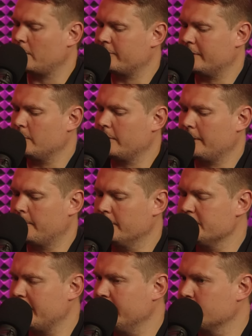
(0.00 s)
what I think what they were
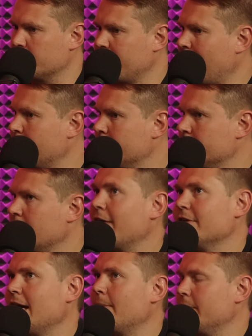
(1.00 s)
in danger of having
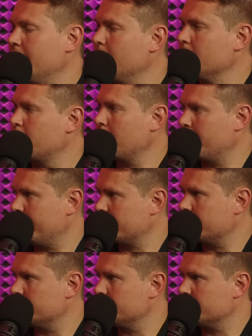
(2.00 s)
happened here with Britt
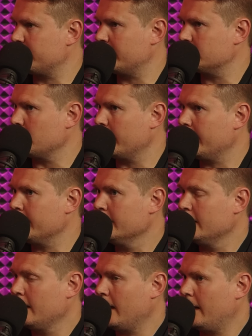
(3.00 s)
Baker and Mercedes Moné.
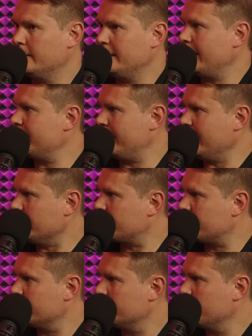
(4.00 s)
And yet
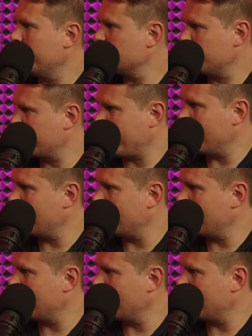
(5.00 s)
this made you forget